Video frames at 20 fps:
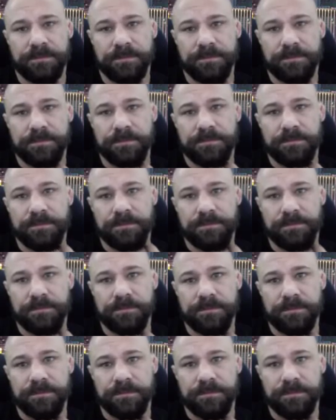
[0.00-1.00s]

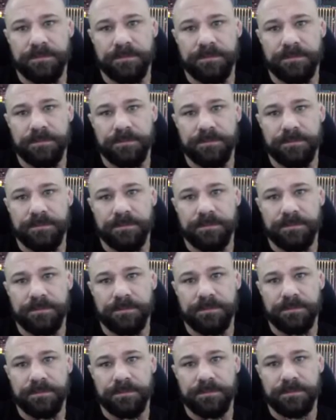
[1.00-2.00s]

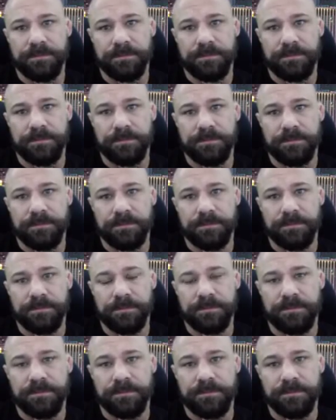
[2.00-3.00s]

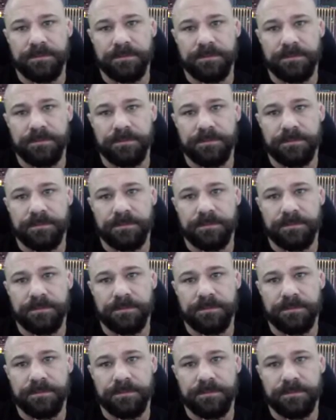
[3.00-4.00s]

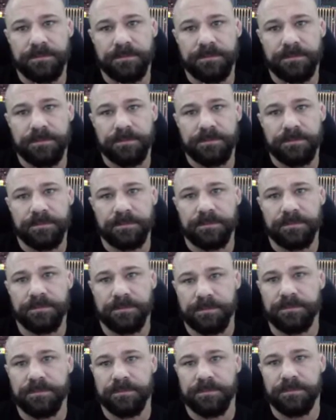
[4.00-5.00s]

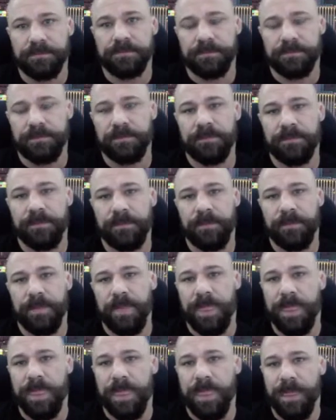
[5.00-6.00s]

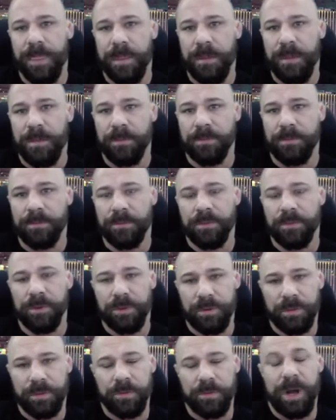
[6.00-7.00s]

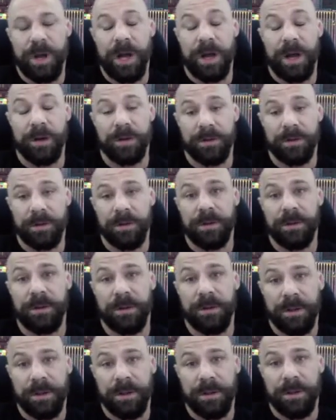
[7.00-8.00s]
This person isn't speaking.